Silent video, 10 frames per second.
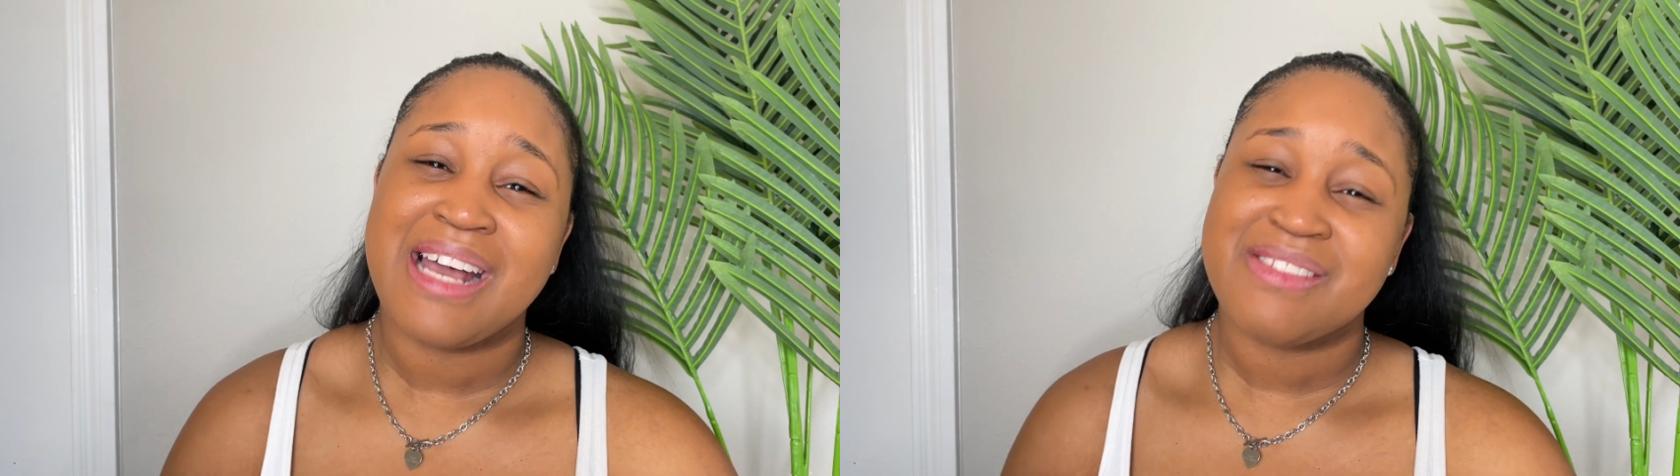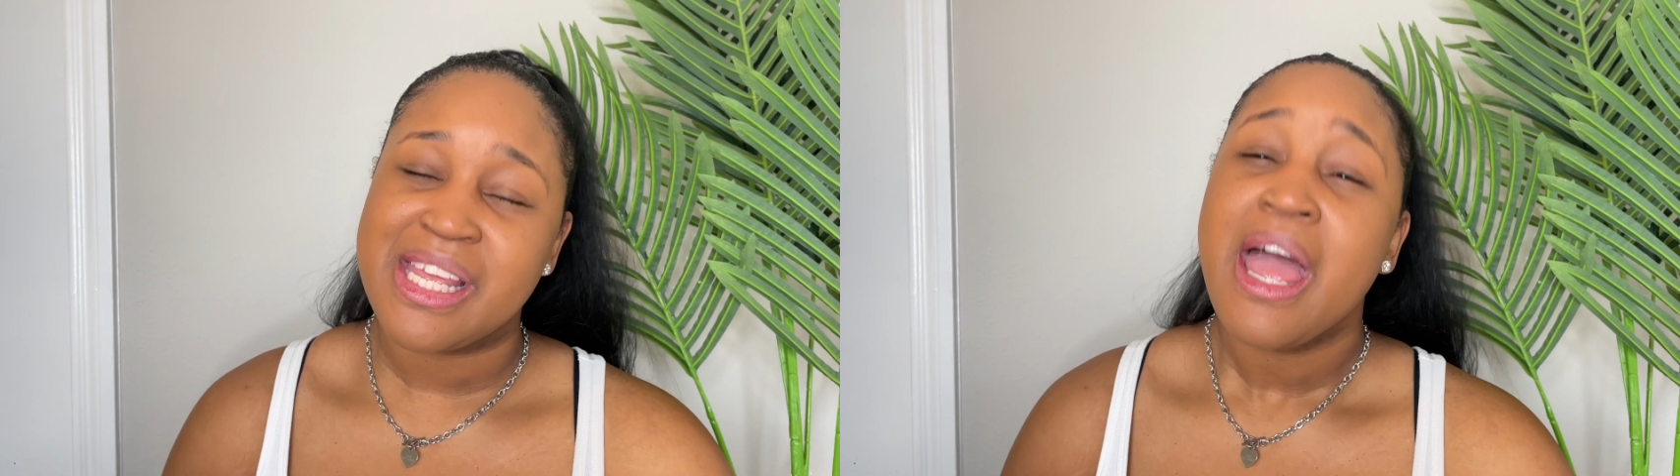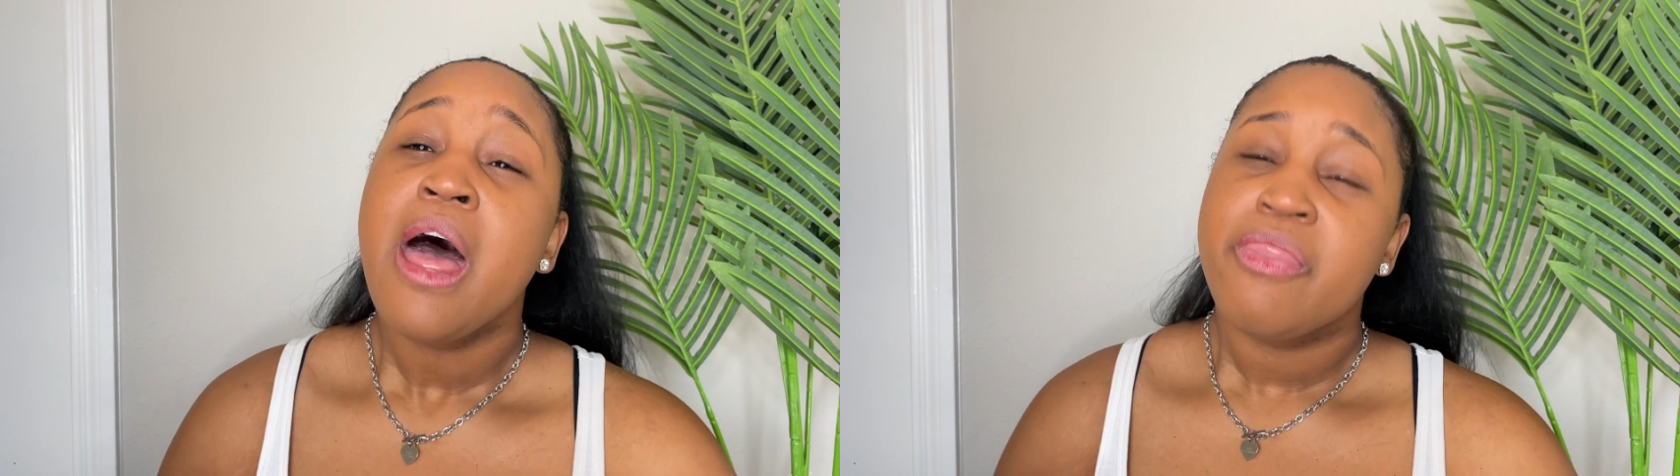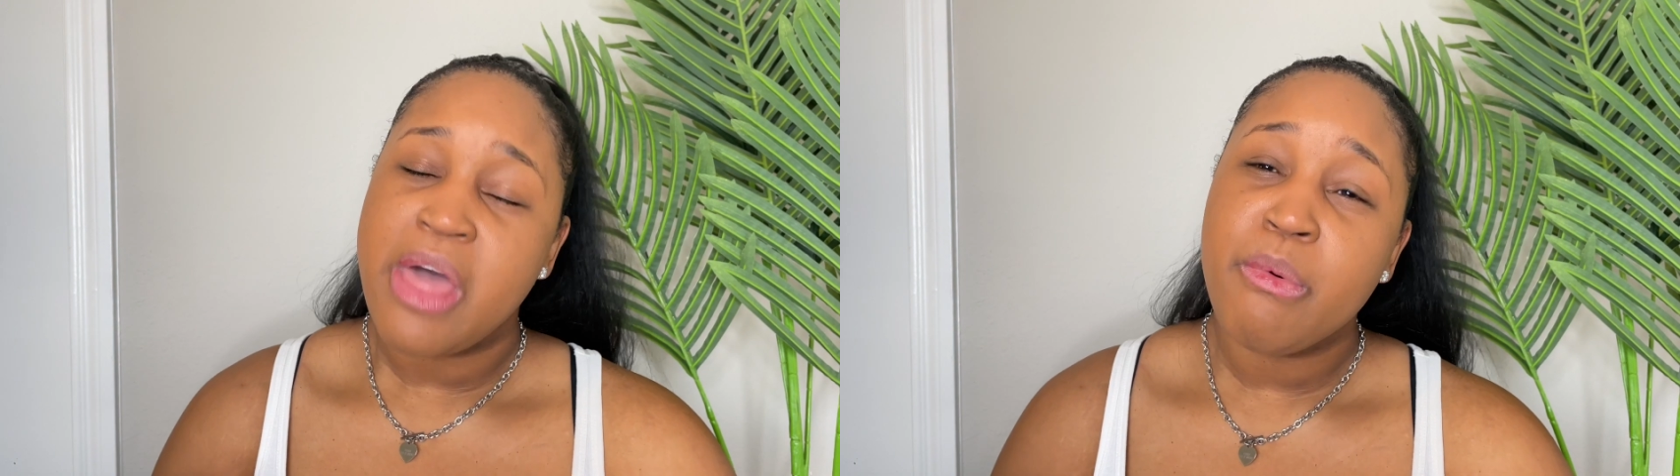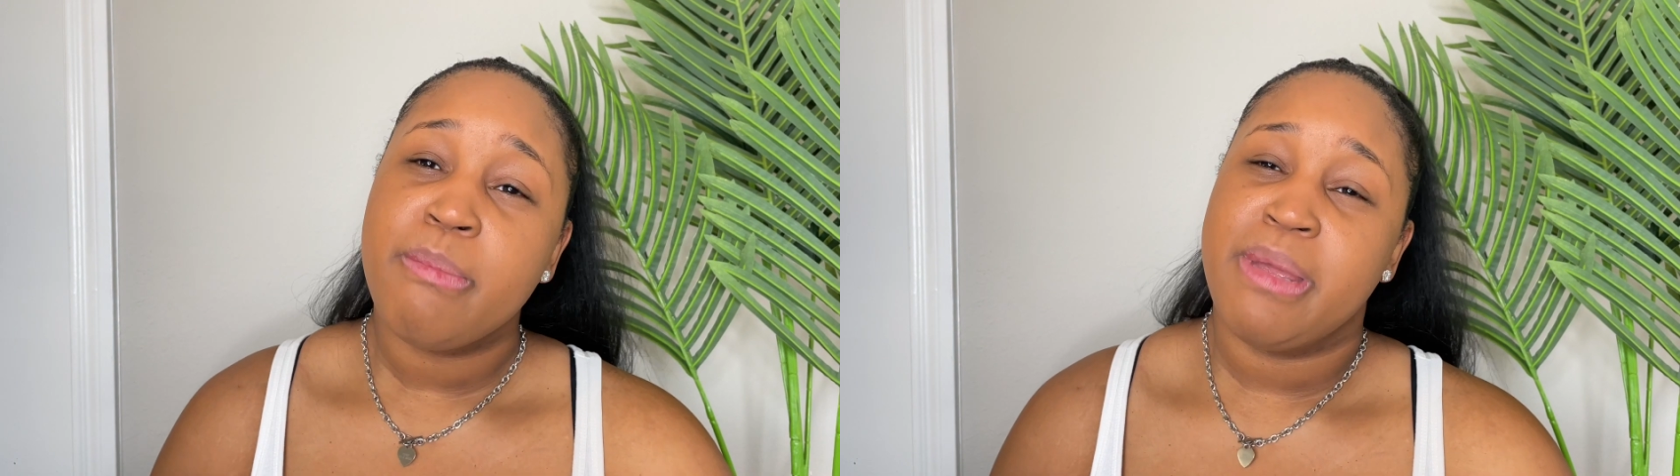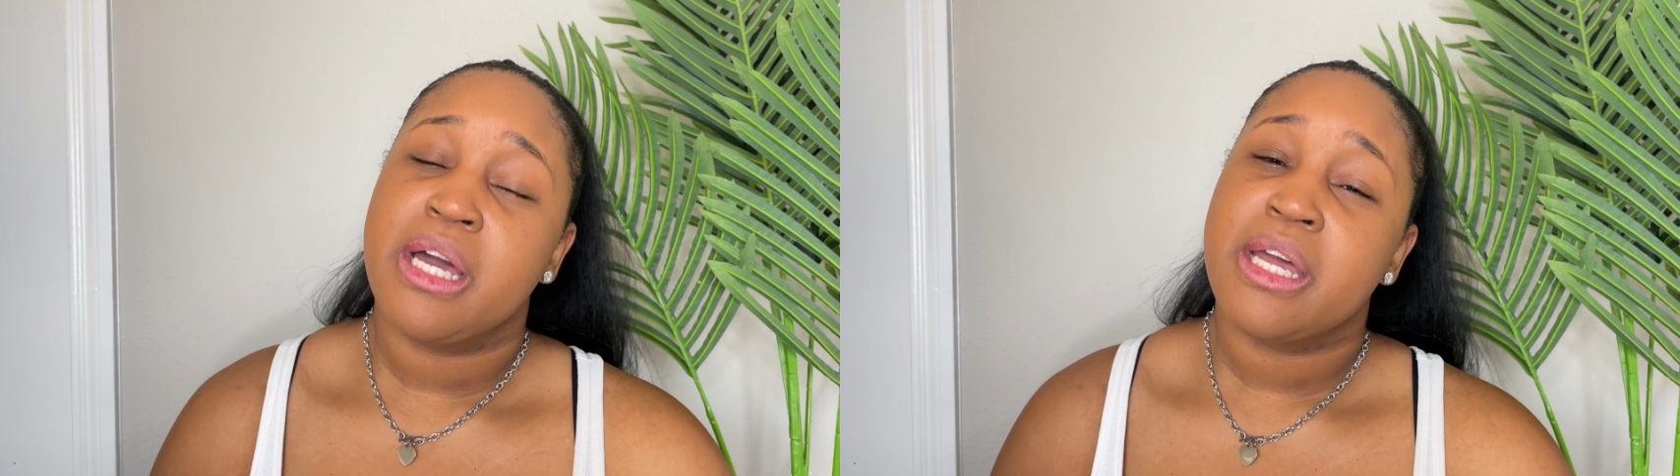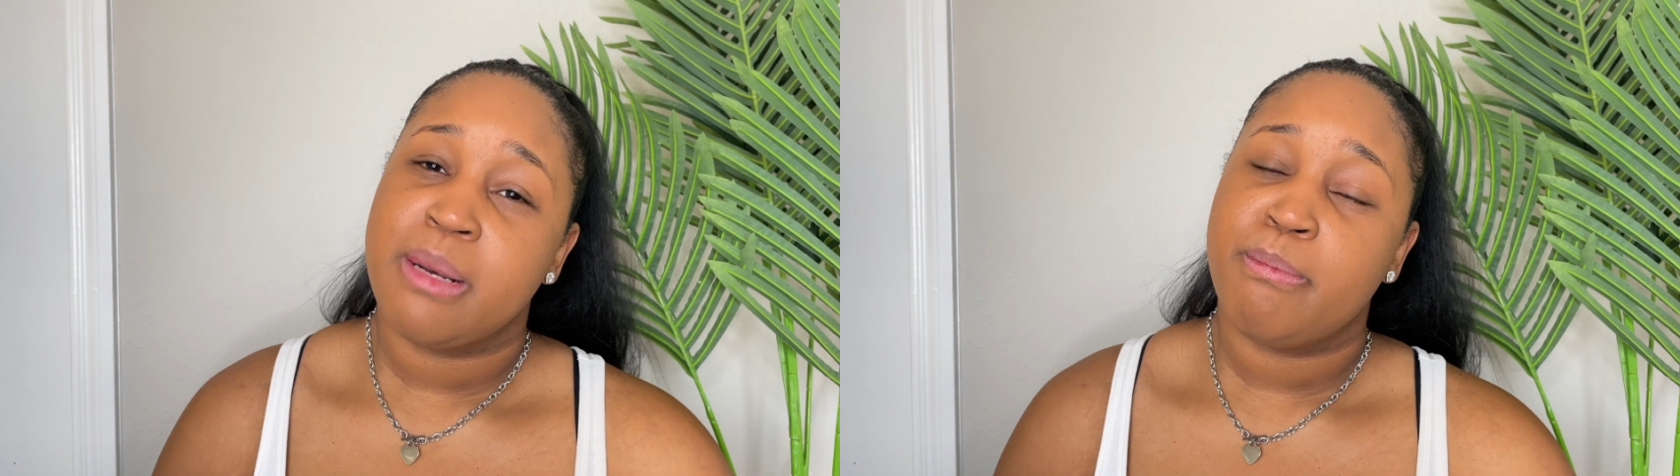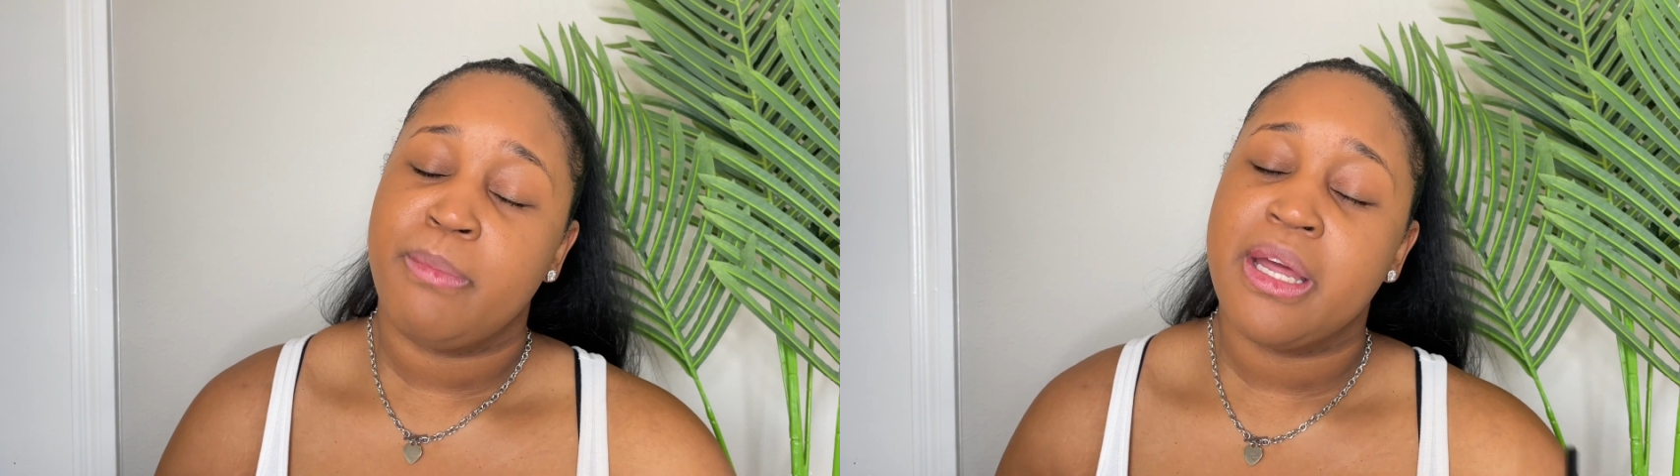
I was thinking that would be a good